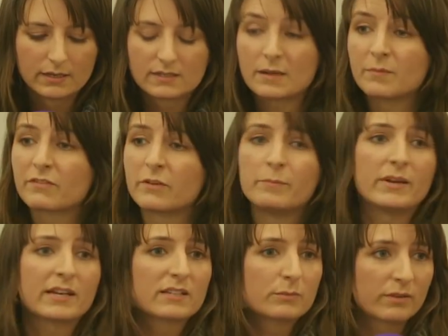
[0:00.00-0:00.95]
Some of them
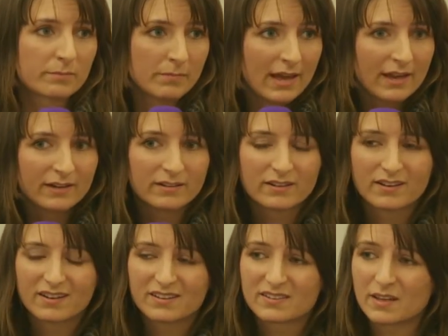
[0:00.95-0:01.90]
mixed with men.
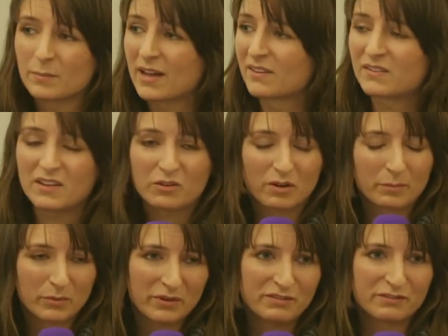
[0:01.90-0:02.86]
Some had secret
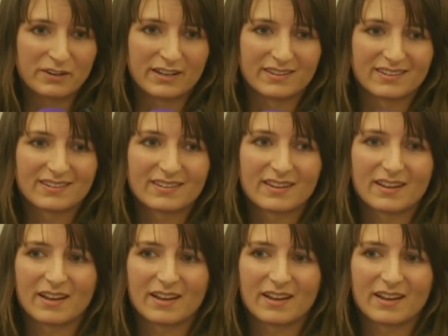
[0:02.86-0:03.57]
boyfriends.